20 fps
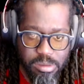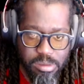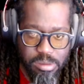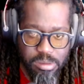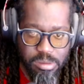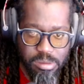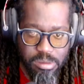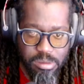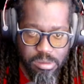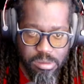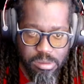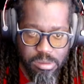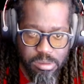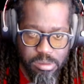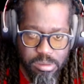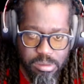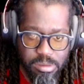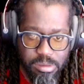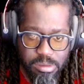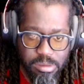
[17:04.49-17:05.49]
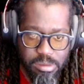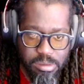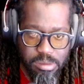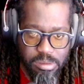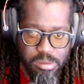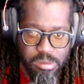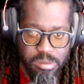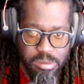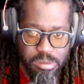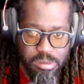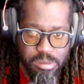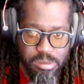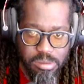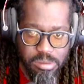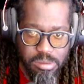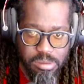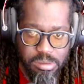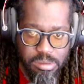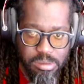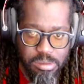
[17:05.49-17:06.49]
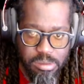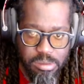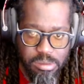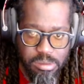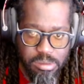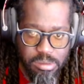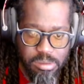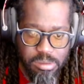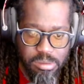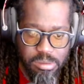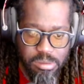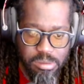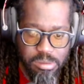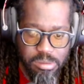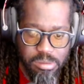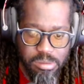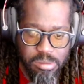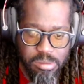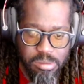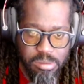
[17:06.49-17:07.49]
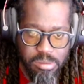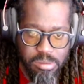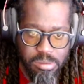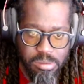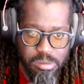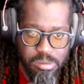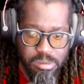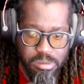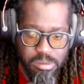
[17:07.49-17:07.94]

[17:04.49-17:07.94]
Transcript: No one is speaking in this clip.